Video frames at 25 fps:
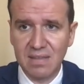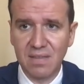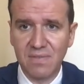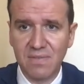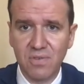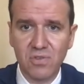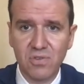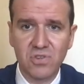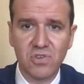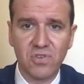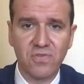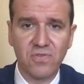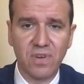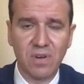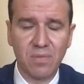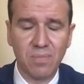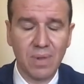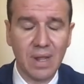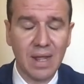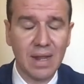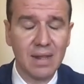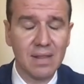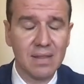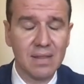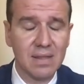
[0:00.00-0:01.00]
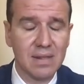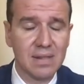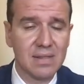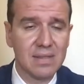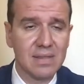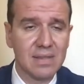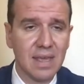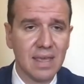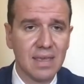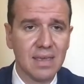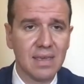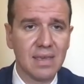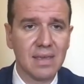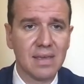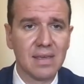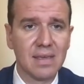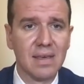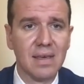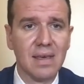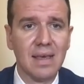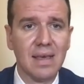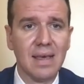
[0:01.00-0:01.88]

the future of our planet and taking